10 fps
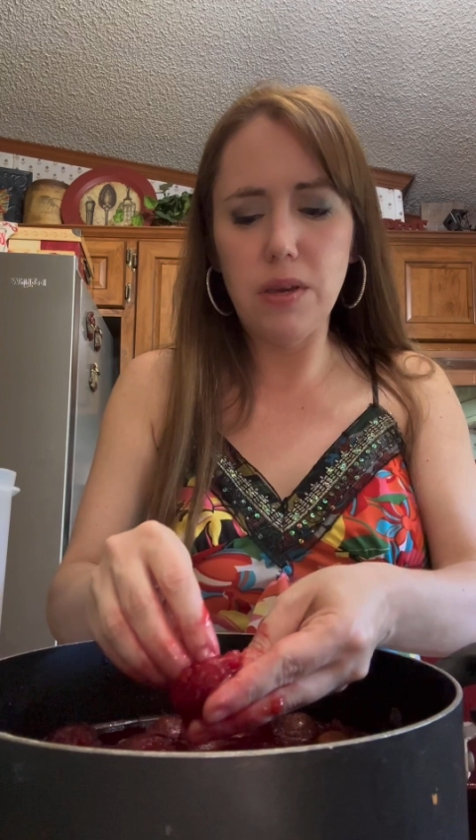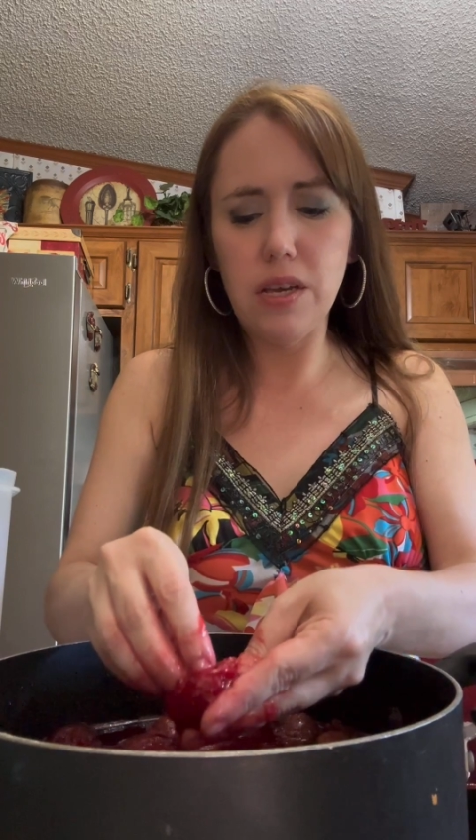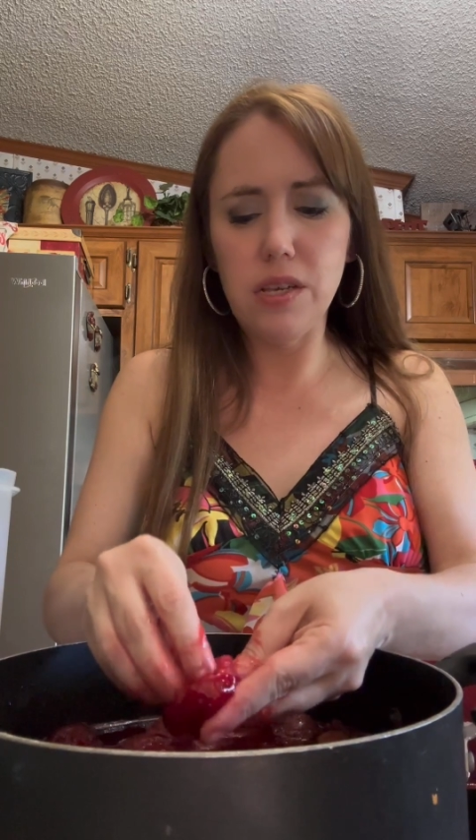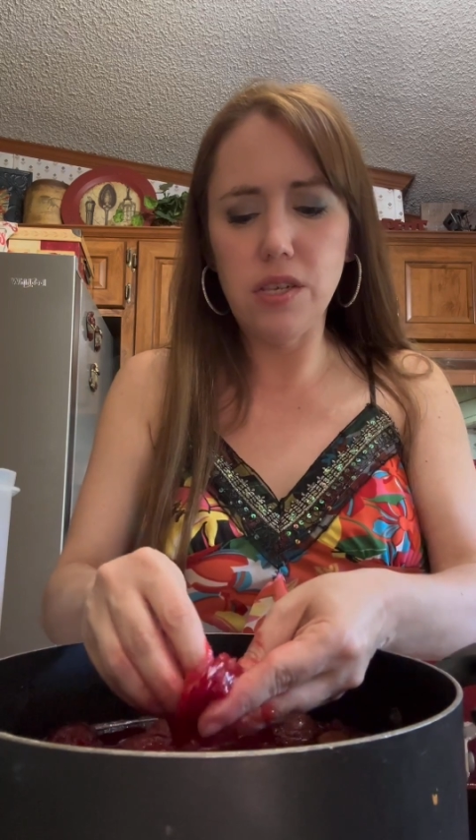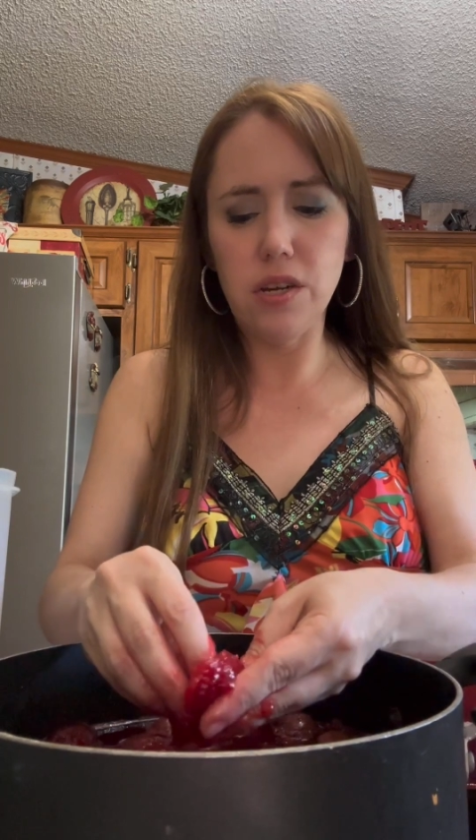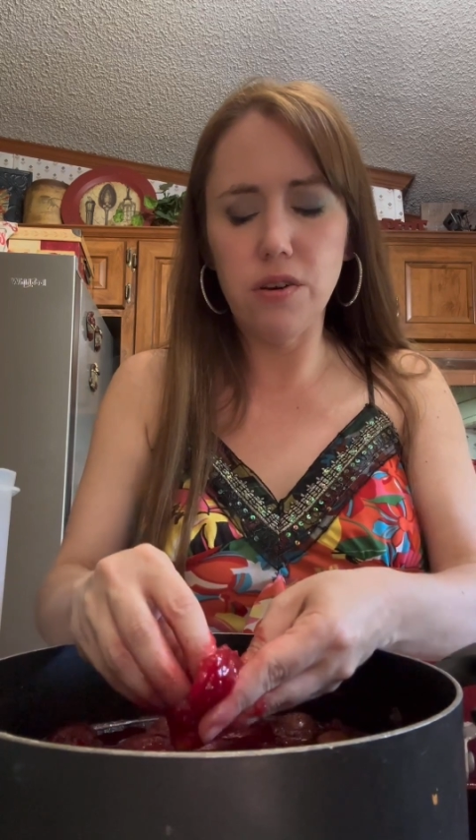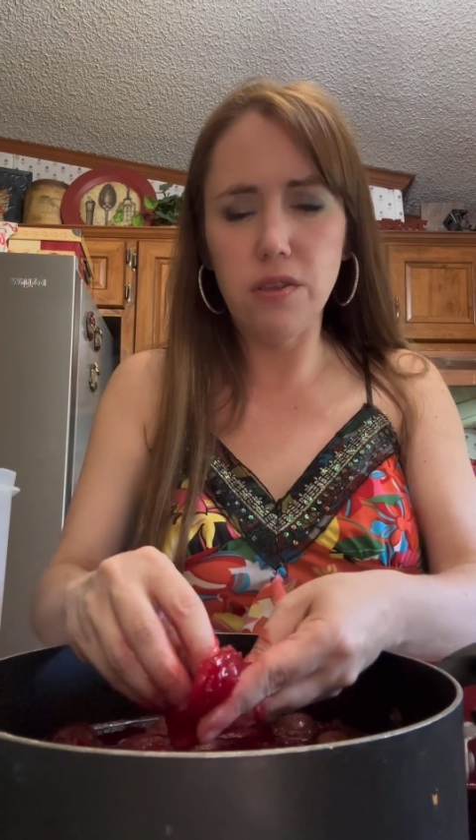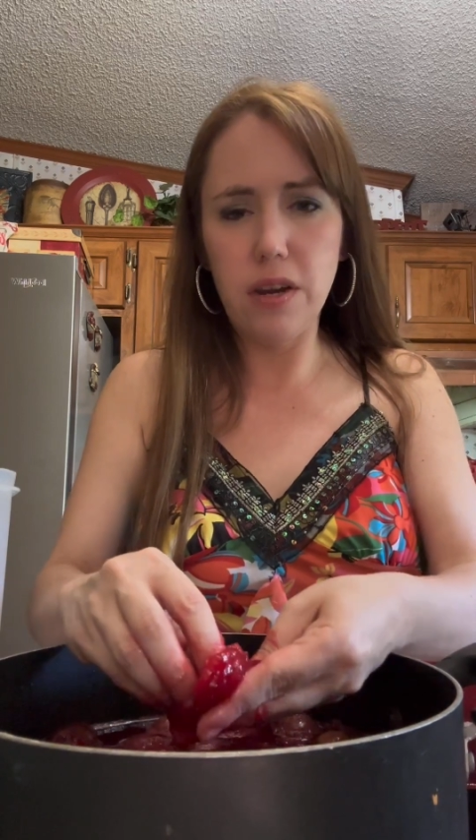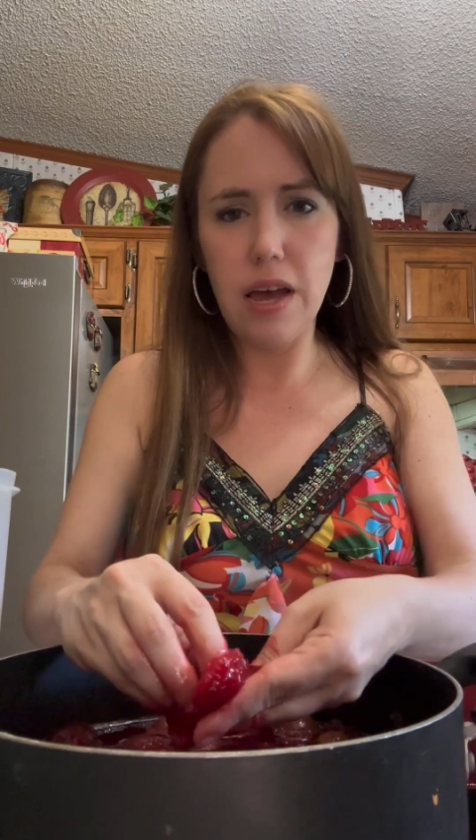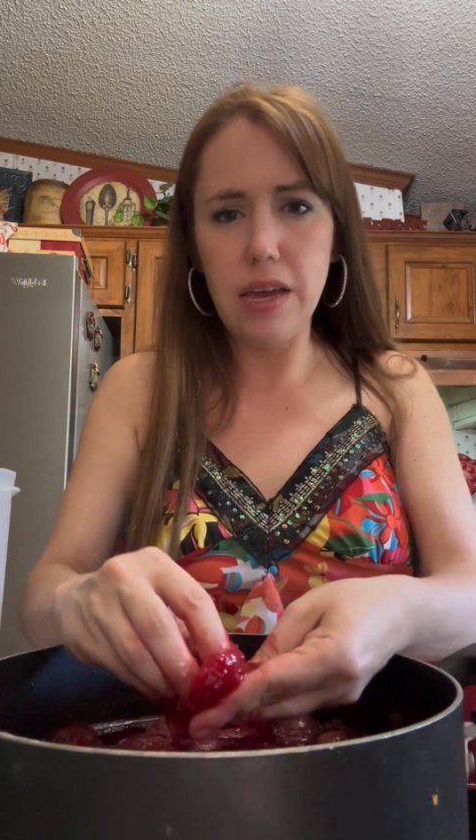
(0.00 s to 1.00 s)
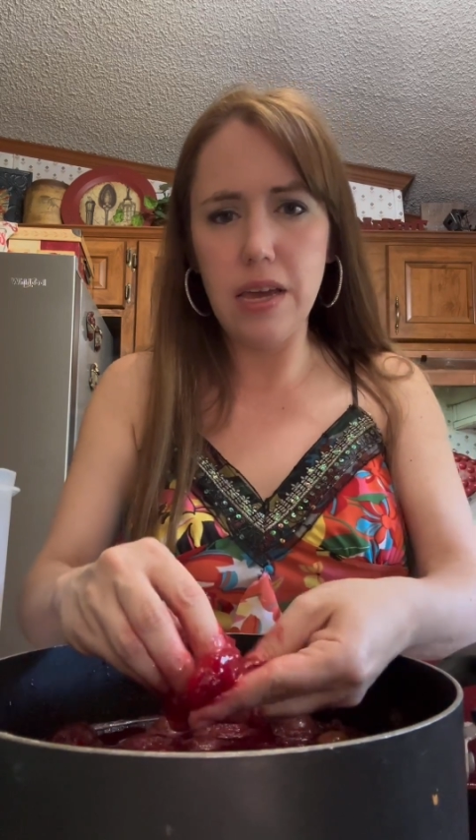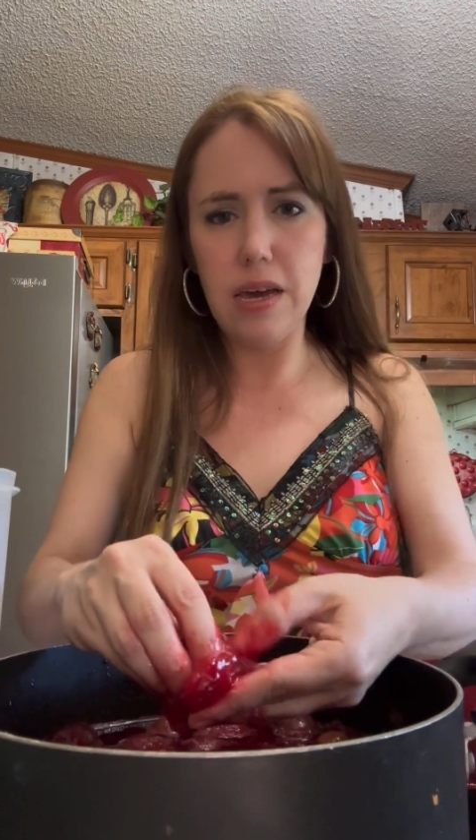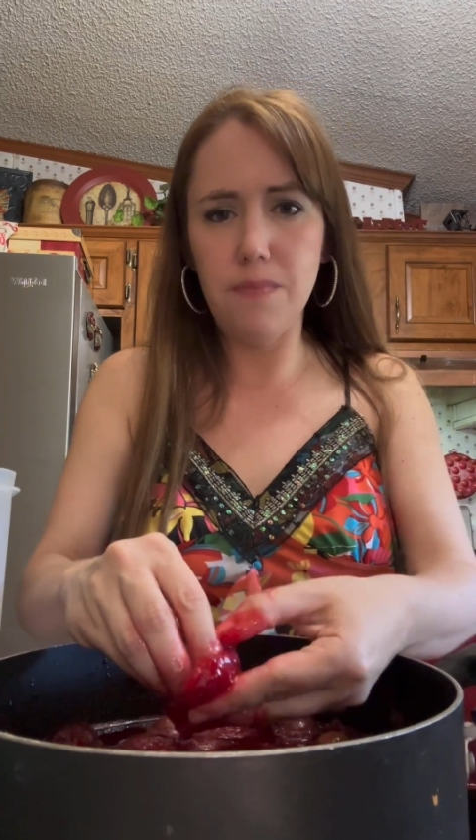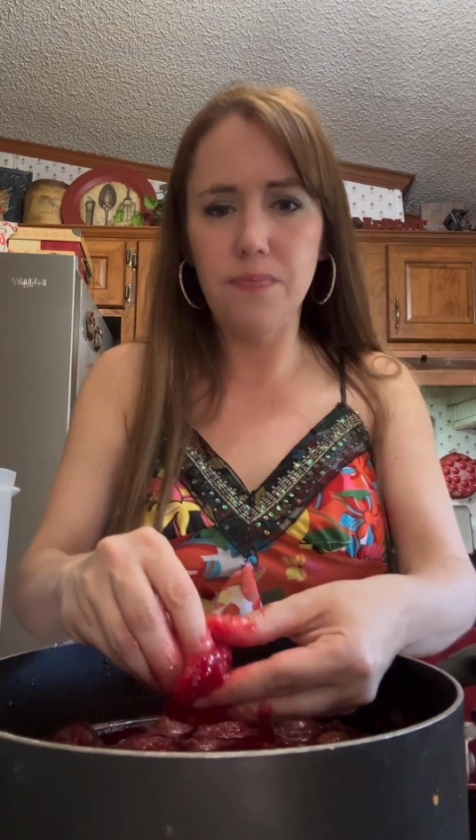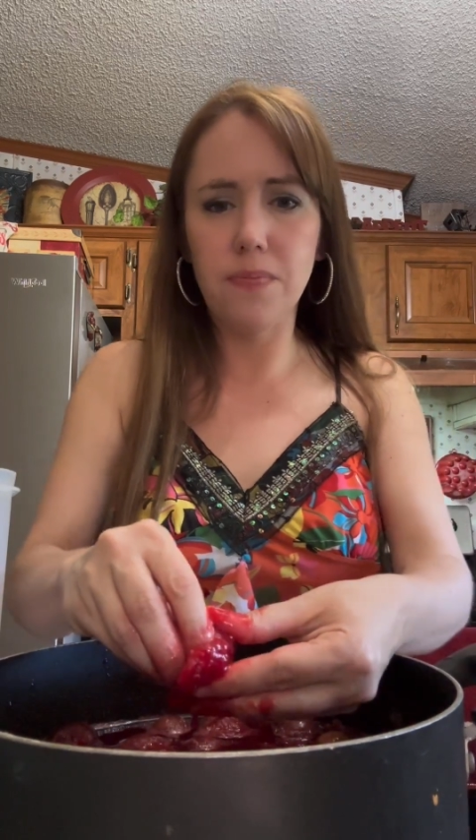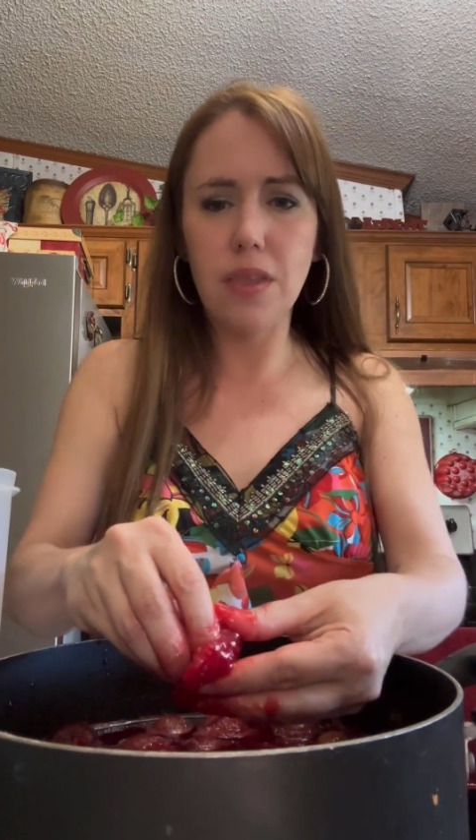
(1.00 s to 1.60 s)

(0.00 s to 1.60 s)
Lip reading: he's younger than I am,